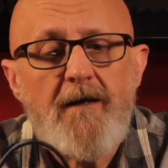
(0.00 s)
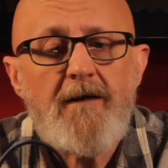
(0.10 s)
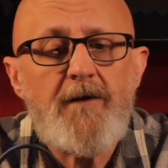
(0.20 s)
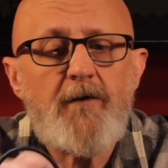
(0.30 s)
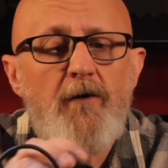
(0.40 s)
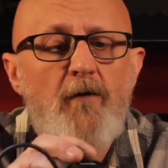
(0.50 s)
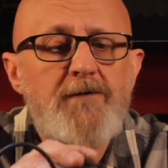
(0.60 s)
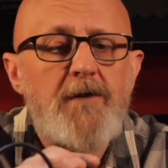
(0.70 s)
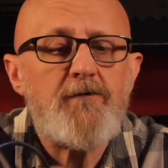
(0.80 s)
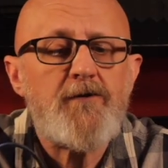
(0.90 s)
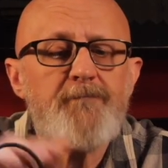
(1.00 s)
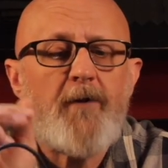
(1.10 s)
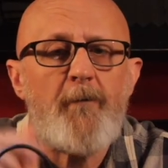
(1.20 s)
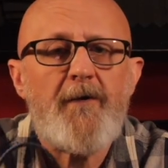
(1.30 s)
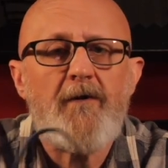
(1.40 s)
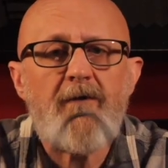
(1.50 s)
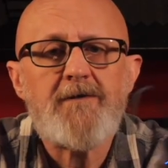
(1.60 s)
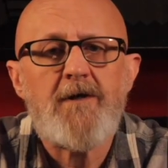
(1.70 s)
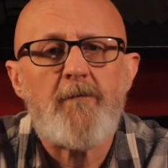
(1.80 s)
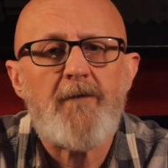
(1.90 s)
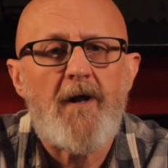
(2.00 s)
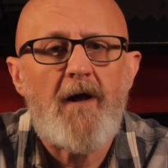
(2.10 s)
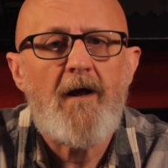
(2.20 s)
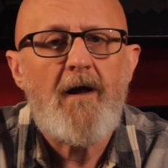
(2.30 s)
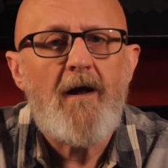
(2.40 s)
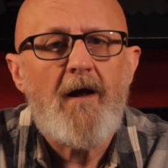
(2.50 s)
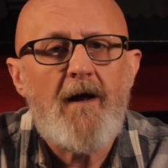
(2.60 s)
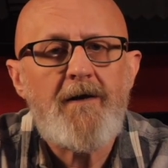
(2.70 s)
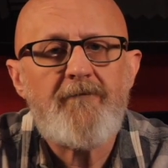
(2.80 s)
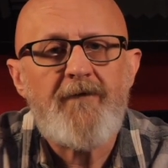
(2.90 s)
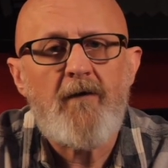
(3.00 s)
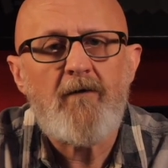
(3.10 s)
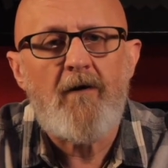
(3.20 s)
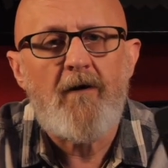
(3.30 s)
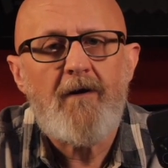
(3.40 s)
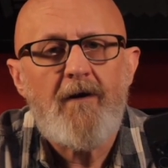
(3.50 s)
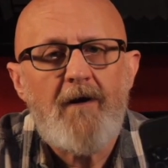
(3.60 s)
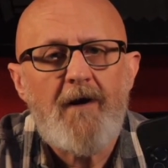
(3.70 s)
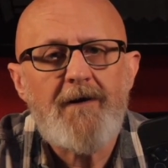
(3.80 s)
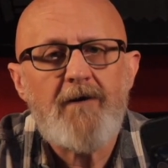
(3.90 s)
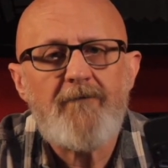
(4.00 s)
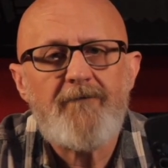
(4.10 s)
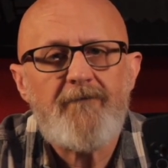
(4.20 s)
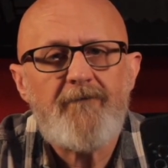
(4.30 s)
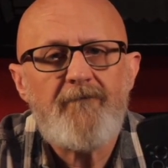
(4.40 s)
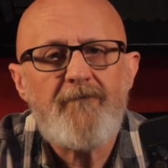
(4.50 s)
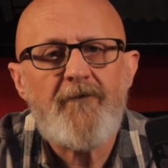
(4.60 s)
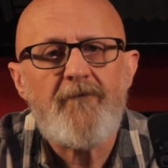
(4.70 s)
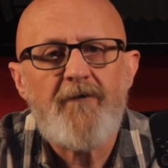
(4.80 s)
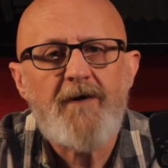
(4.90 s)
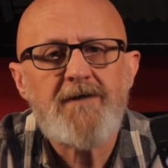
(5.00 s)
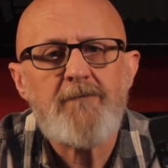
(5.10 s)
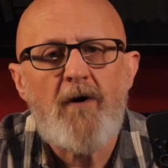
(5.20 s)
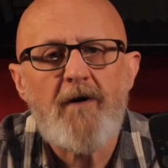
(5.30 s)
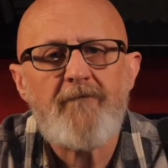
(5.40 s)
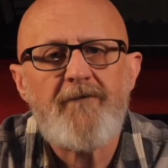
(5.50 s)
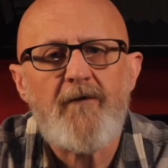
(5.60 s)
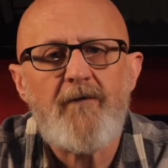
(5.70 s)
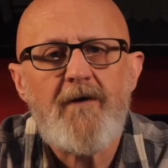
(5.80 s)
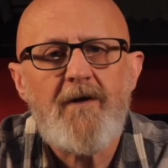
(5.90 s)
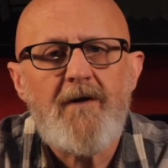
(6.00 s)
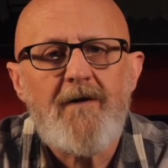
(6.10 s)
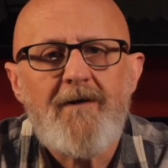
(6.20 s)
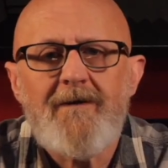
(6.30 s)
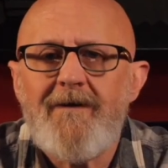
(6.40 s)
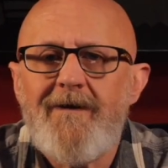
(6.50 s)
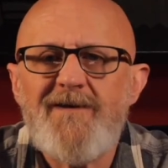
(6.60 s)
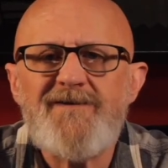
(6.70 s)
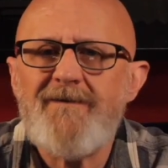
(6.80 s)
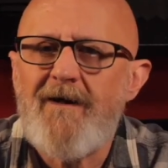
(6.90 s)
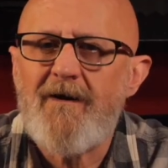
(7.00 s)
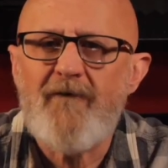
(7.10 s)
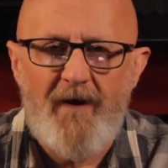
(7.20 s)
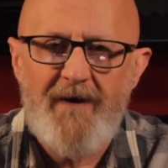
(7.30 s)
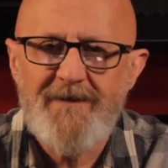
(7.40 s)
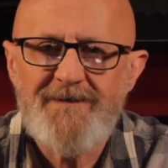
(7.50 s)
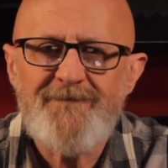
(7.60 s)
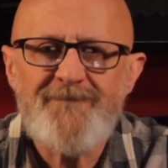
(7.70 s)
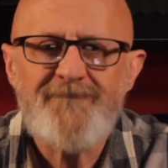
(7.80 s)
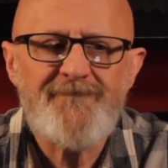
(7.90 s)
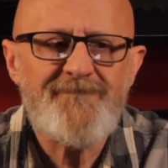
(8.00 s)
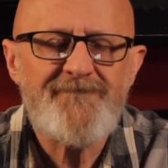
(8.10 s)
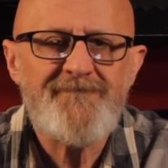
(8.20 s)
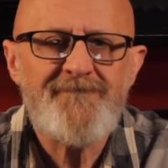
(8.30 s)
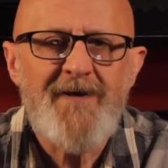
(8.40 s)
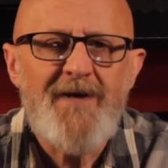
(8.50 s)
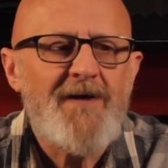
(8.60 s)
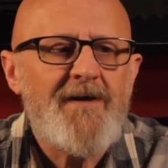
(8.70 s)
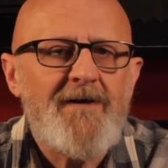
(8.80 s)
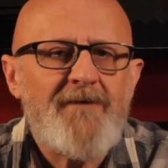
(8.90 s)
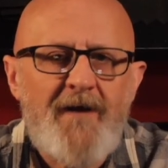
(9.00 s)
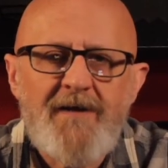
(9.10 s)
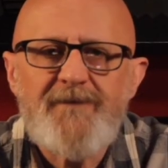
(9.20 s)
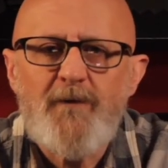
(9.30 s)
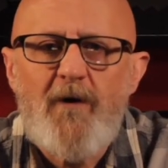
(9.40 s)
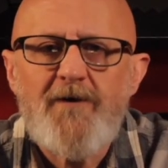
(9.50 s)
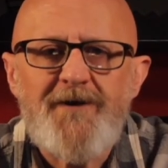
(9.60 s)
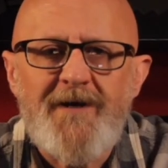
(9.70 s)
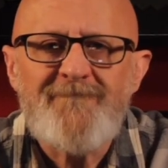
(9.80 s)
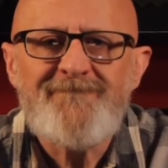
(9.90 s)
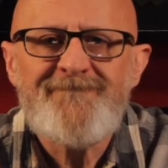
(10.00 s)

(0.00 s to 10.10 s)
you can also just pop it on the top there and you've now got a little front-facing microphone. Isn't that great? Thanks for watching.